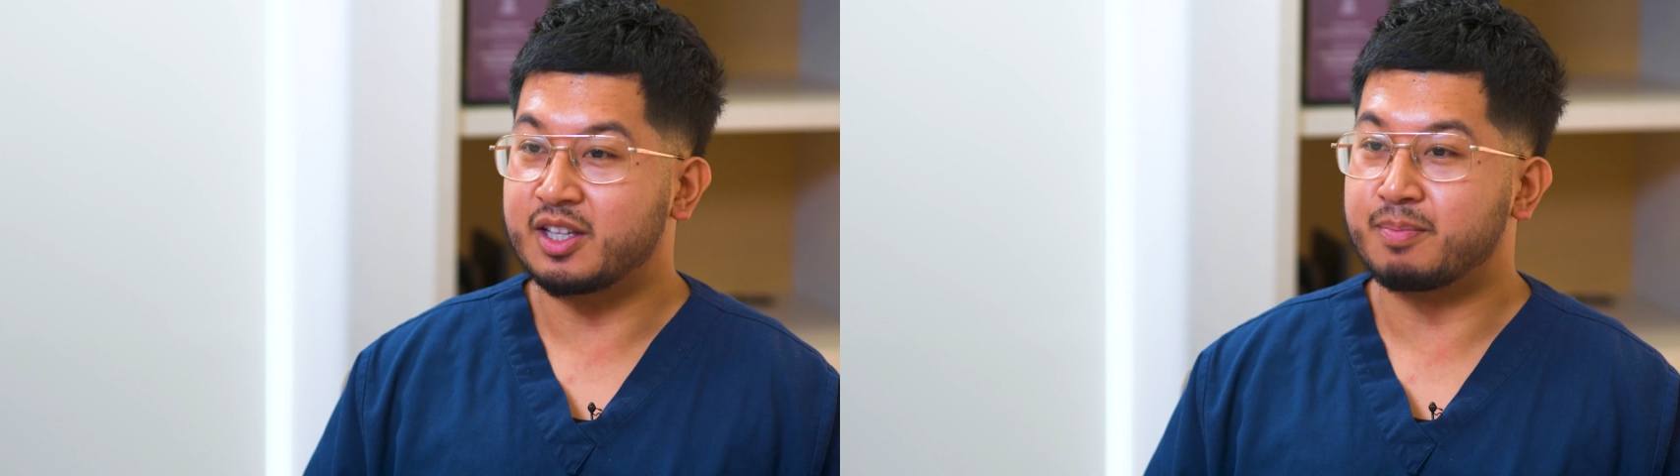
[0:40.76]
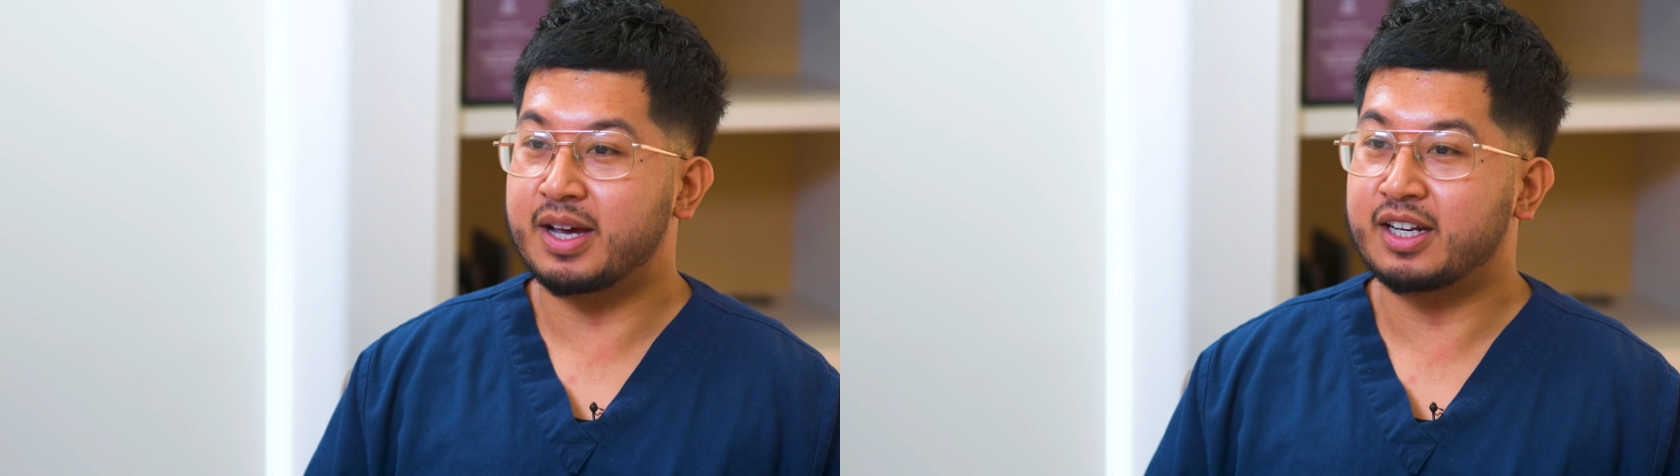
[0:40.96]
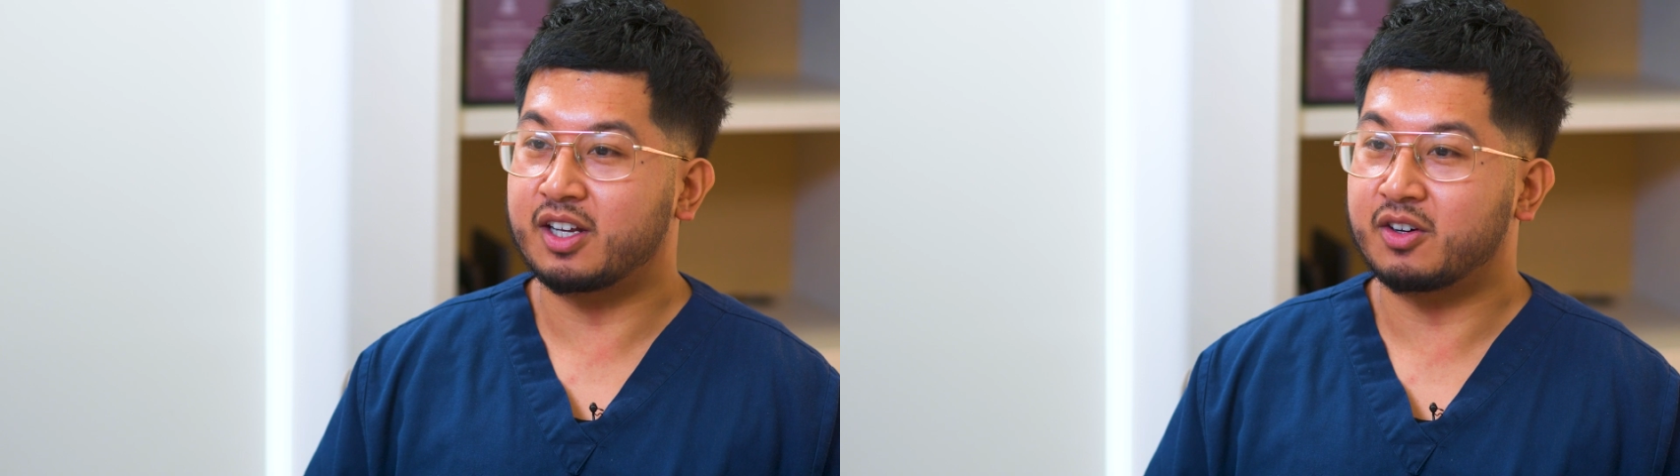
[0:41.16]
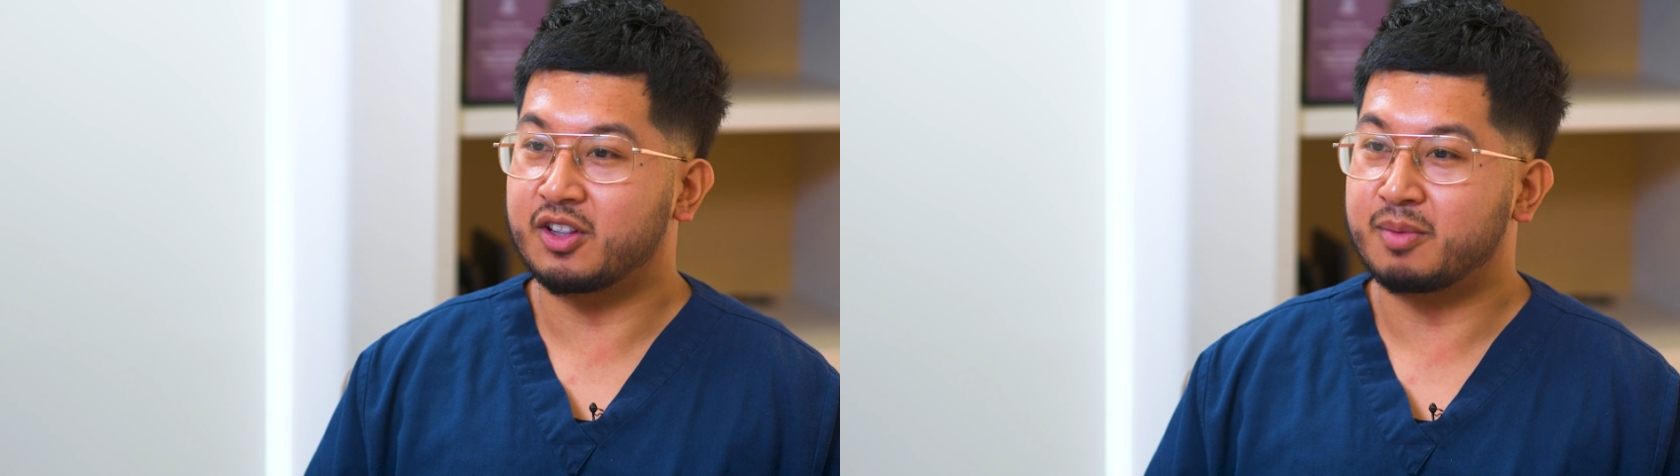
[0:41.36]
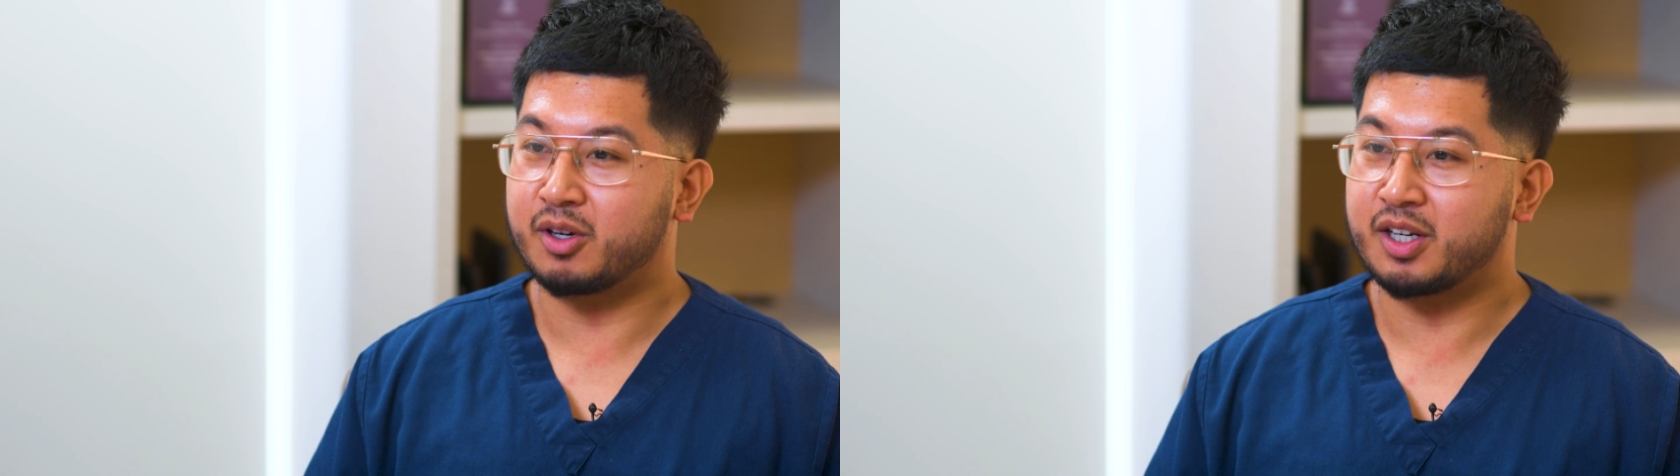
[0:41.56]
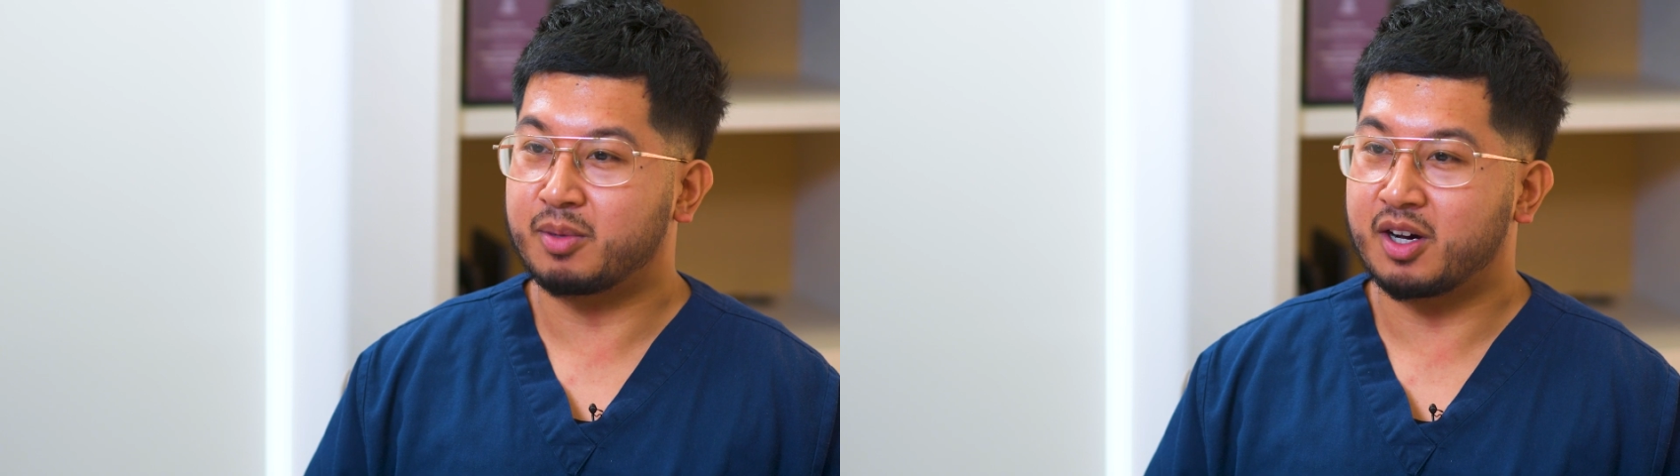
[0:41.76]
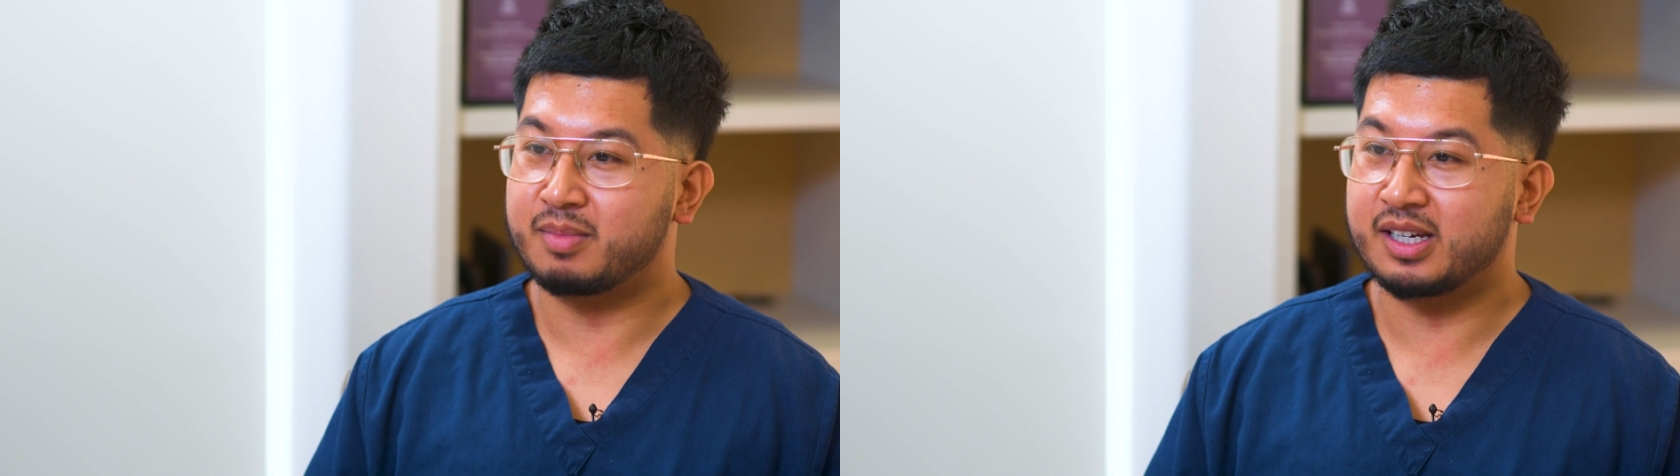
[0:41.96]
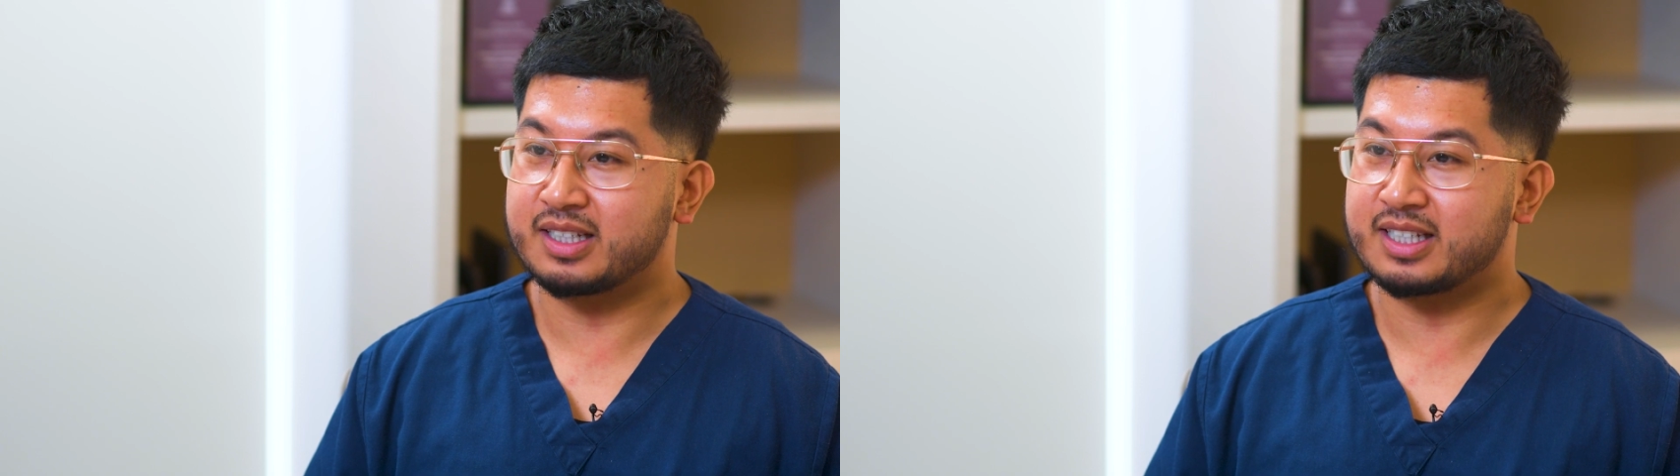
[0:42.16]
Depending on the body
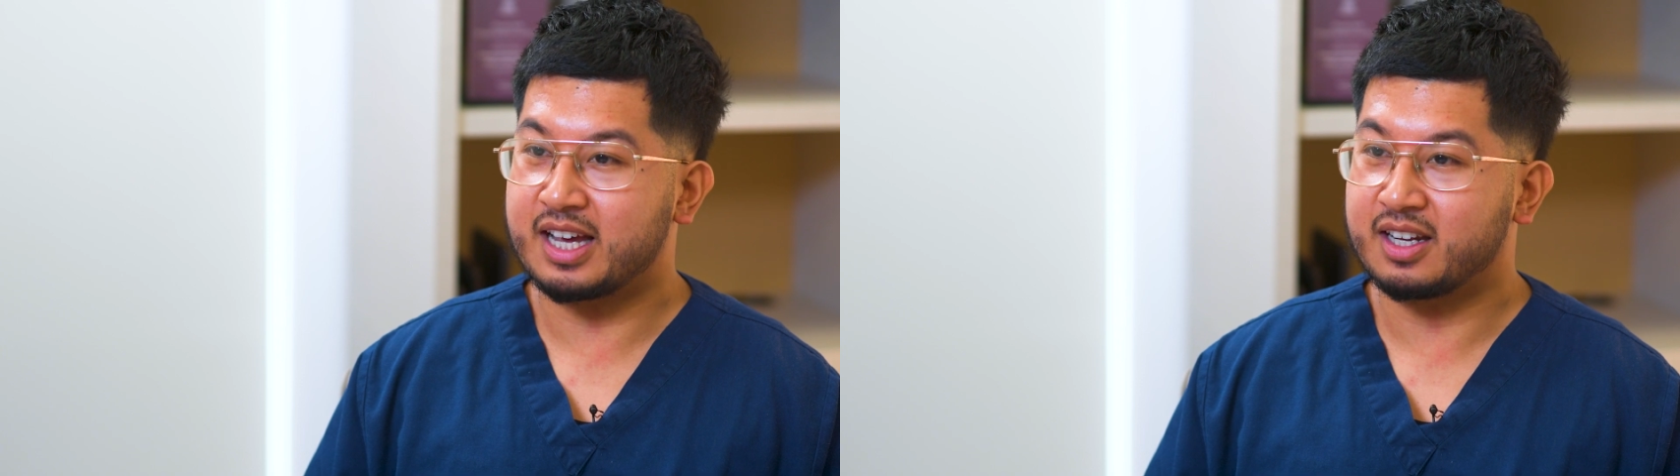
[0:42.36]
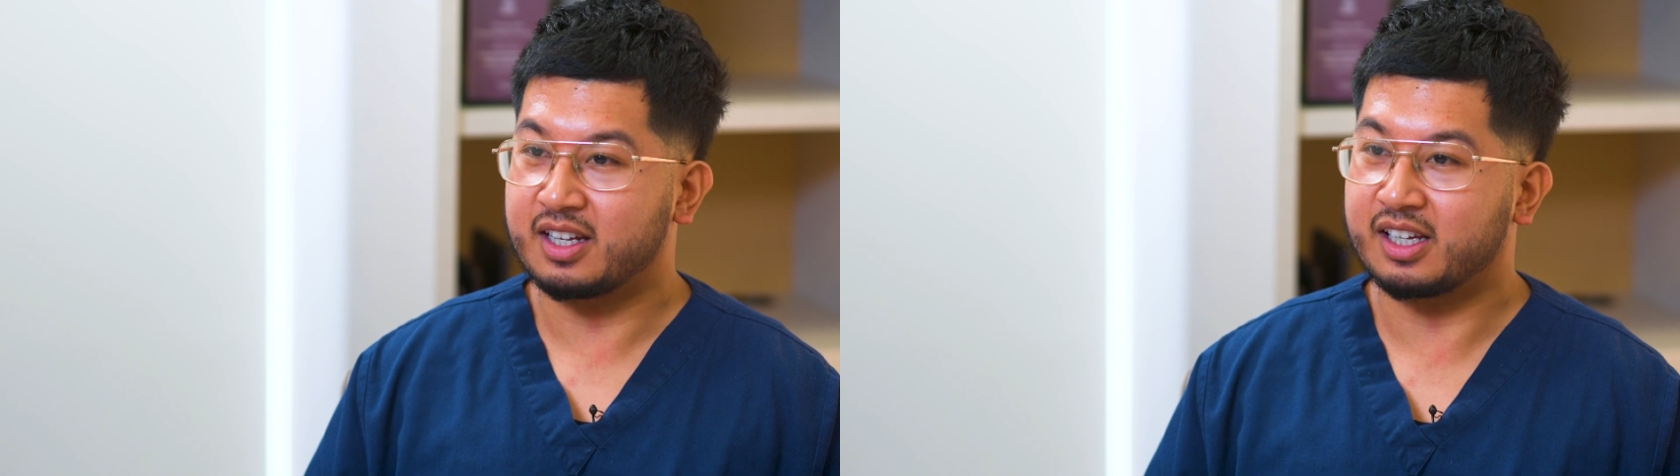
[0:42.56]
part being scanned,